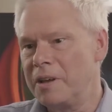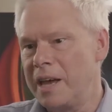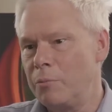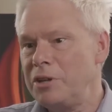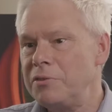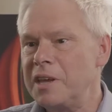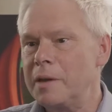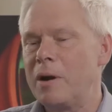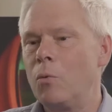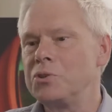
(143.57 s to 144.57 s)
And when you think
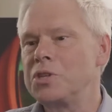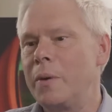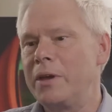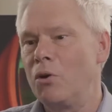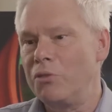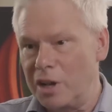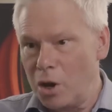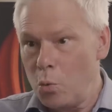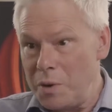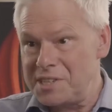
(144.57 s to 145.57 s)
about what's going on, the
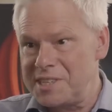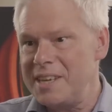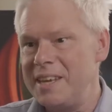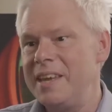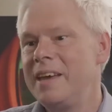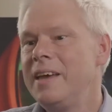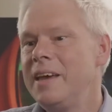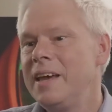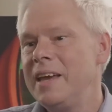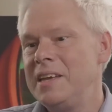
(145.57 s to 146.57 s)
glow we see
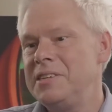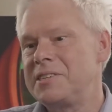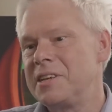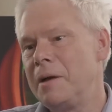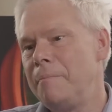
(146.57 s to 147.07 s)
is